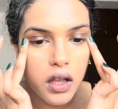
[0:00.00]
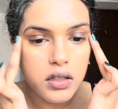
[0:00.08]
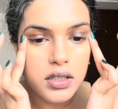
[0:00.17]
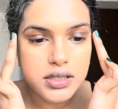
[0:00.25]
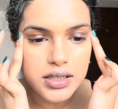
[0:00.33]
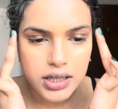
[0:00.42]

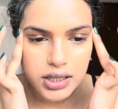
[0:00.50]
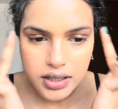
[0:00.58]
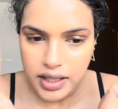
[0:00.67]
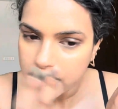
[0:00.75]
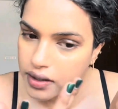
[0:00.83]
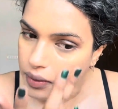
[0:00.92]
There's nothing
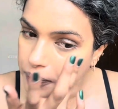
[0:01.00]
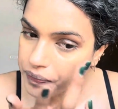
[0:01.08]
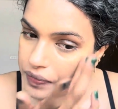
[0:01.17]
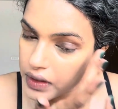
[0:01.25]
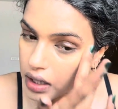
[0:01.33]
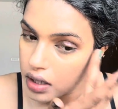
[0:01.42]
like
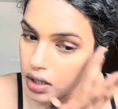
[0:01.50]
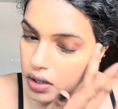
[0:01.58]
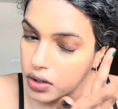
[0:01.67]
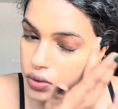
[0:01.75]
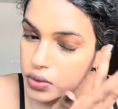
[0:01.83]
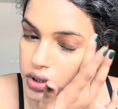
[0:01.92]

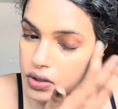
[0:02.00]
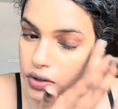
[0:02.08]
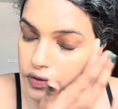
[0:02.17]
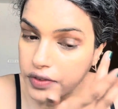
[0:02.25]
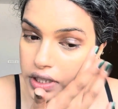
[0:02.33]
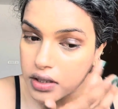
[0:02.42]
using your
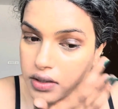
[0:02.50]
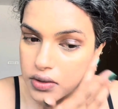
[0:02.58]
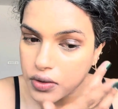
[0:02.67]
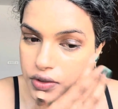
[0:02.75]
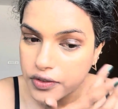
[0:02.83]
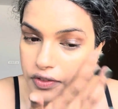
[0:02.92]
fingers
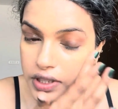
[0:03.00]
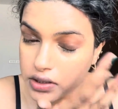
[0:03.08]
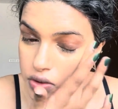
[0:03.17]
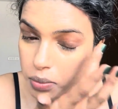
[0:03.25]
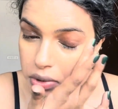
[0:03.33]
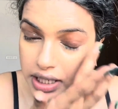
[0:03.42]
on your face
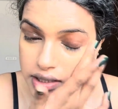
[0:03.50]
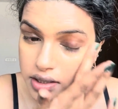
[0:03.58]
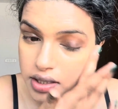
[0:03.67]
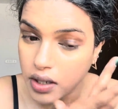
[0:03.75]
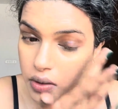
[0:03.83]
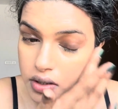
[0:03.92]
to blend
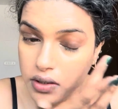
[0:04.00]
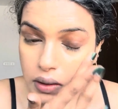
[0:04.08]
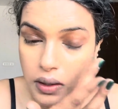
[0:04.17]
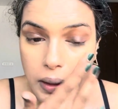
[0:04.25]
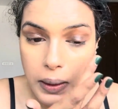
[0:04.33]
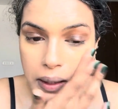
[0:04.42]
it out,
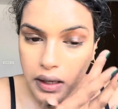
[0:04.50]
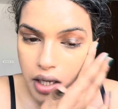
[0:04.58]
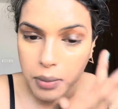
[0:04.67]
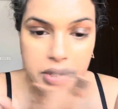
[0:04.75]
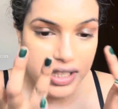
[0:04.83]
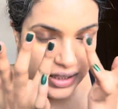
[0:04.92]

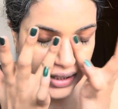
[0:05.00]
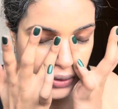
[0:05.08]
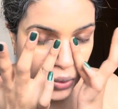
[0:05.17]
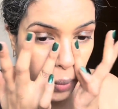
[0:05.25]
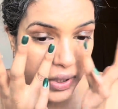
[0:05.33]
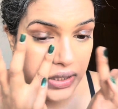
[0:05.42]
but it's just
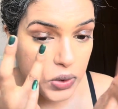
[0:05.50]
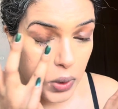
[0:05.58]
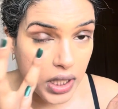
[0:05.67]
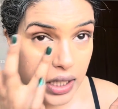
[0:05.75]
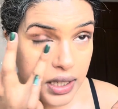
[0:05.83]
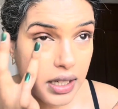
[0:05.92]
so
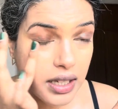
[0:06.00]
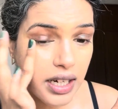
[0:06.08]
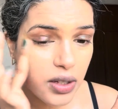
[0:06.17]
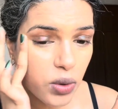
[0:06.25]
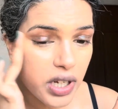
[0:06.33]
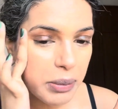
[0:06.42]
irritating, and I
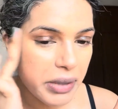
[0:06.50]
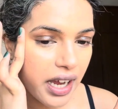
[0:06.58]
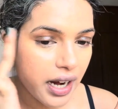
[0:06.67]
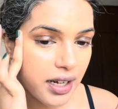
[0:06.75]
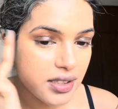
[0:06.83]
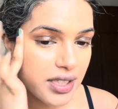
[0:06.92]
don't like my
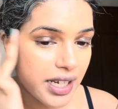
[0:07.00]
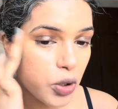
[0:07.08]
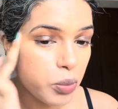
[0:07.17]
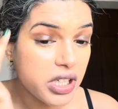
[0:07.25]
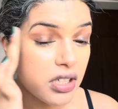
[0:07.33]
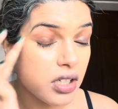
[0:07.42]
hands like to
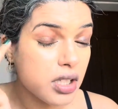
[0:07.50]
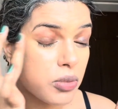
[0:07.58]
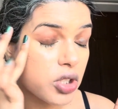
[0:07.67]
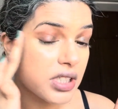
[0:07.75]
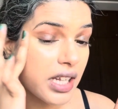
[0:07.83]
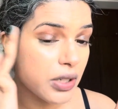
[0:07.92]
be dirty,
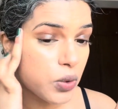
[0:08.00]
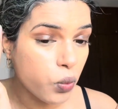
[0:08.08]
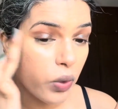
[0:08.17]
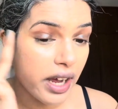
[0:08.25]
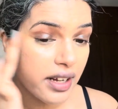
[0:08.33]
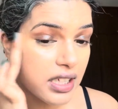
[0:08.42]
because
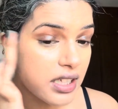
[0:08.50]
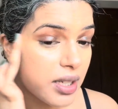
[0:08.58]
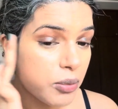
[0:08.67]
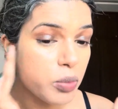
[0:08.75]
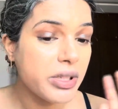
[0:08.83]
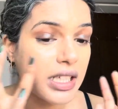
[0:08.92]
I need
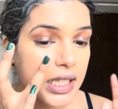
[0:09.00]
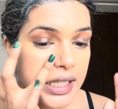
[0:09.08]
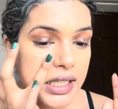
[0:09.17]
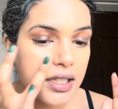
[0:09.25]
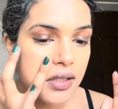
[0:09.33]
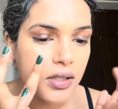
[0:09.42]
them to be
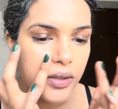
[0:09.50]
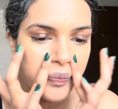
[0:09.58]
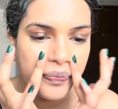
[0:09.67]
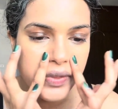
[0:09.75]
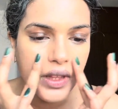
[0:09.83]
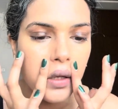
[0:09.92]
clean
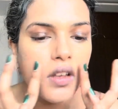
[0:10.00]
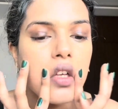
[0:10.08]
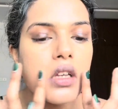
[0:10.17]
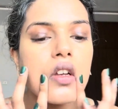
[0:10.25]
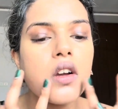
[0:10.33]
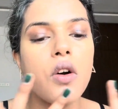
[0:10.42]

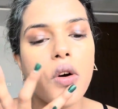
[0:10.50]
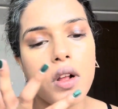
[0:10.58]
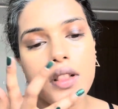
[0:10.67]
all